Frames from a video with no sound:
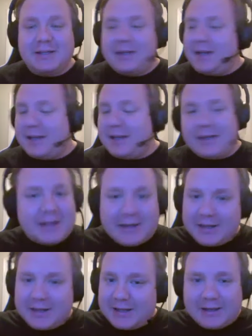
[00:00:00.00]
He did it. He
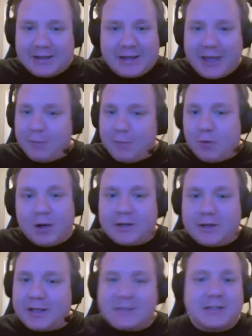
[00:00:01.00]
did it game one
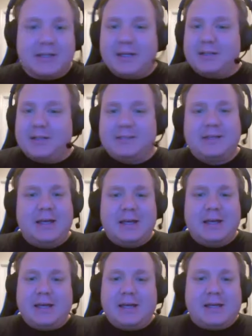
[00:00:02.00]
against the Knicks.
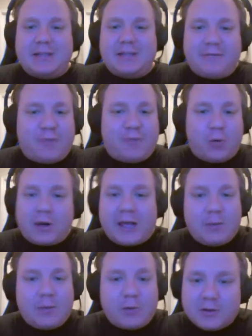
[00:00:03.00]
He's hit 4
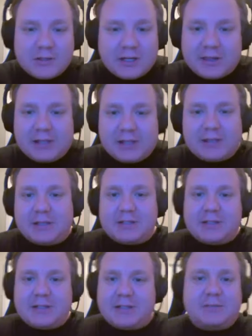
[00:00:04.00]
game winners, I think,
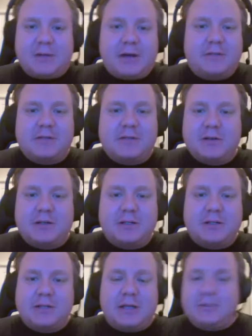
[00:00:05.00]
this in this playoff
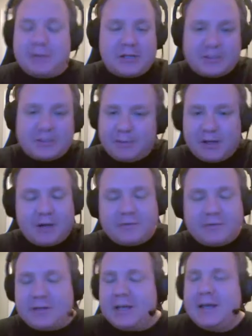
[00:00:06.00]
series in this
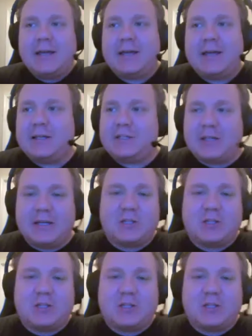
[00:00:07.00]
playoffs, and it's